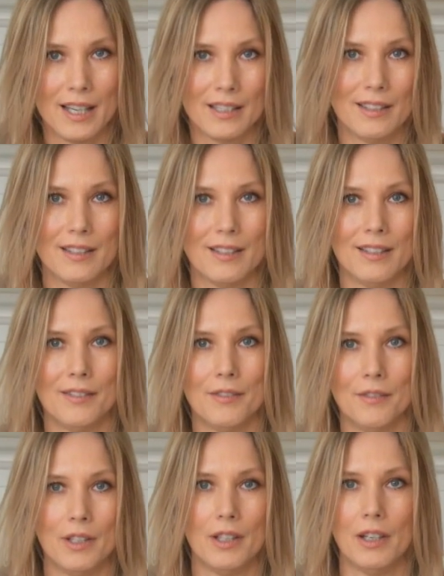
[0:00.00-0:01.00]
that's
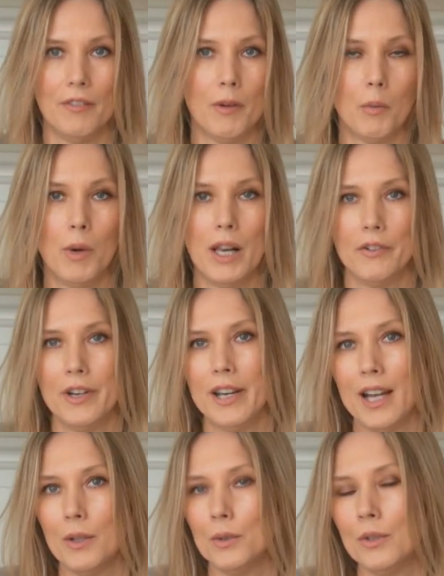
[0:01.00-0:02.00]
well
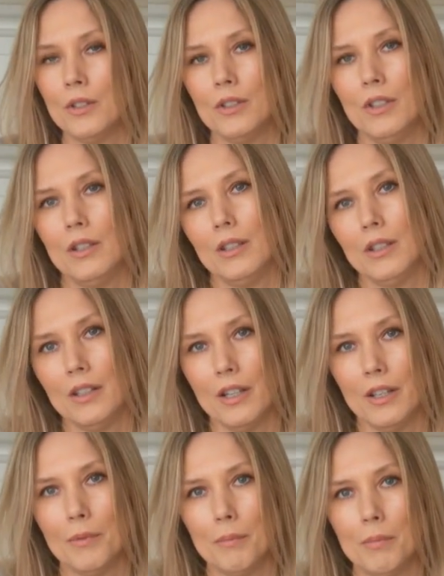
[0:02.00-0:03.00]
renowned, you,
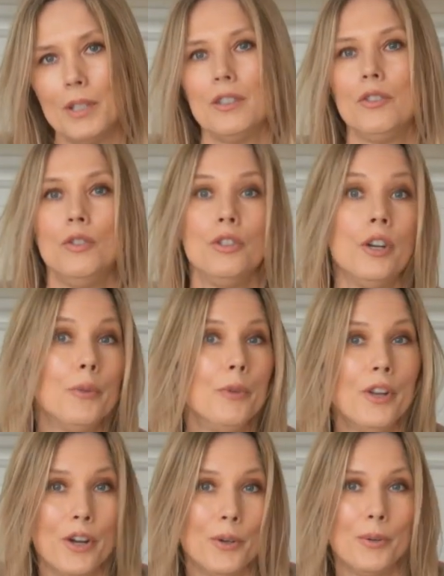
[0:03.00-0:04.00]
know, but you don't
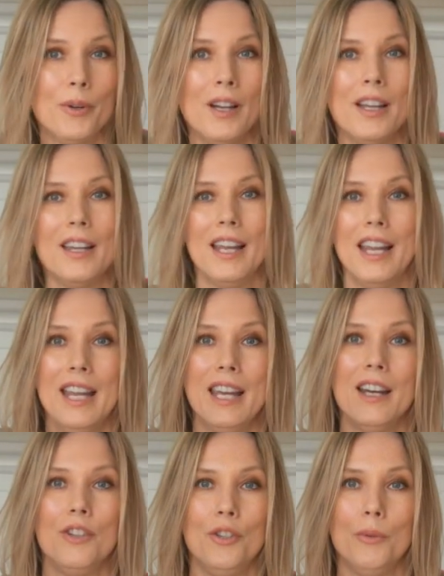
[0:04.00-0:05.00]
know.
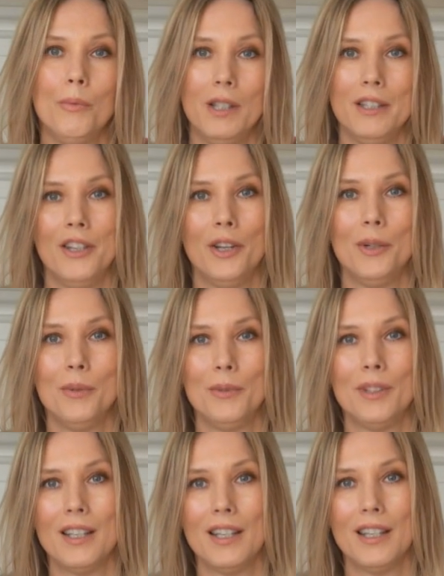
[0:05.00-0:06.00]
Here, you will know
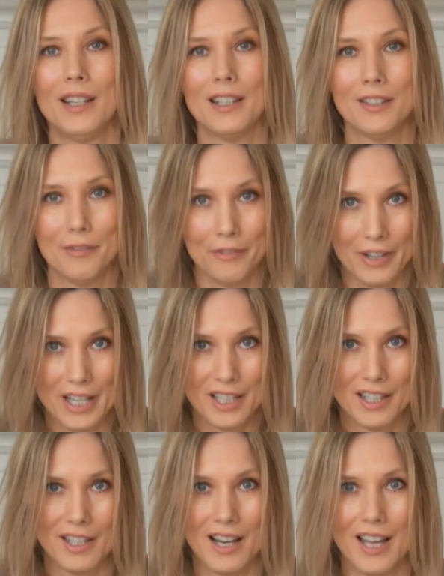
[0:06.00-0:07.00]
that it is
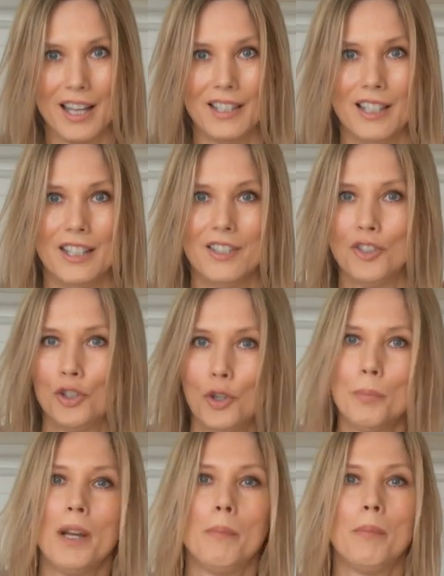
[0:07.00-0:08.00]
fresh and it's
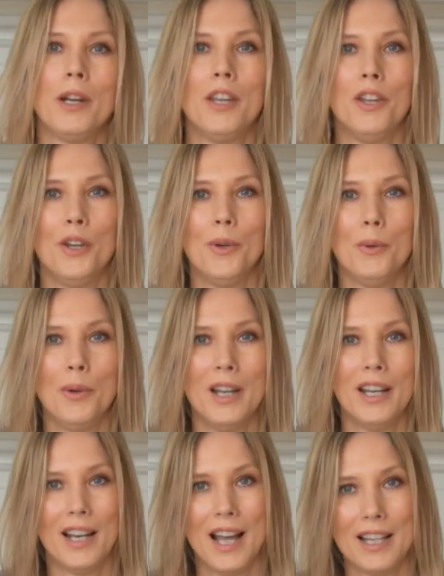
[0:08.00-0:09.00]
chopped up by you
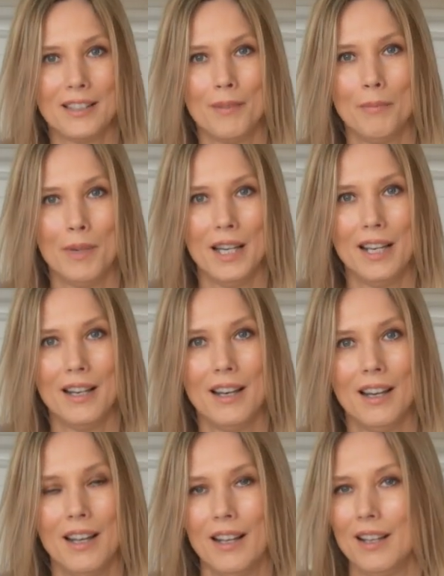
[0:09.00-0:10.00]
and it hasn't been
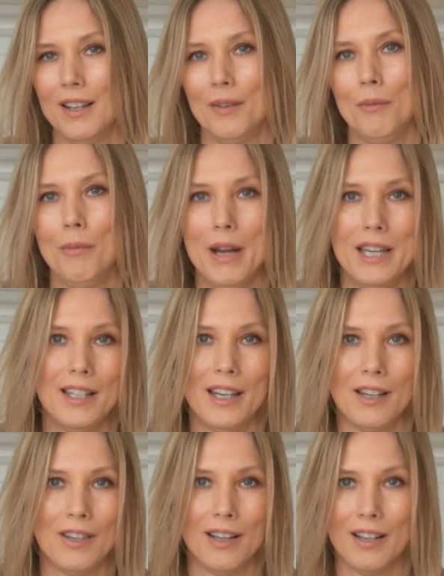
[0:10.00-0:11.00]

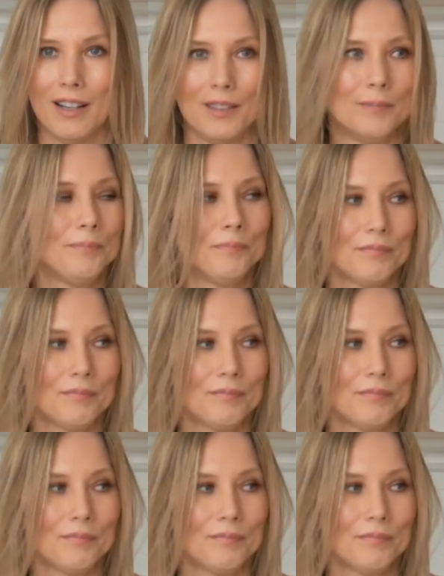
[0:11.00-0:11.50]
waiting on a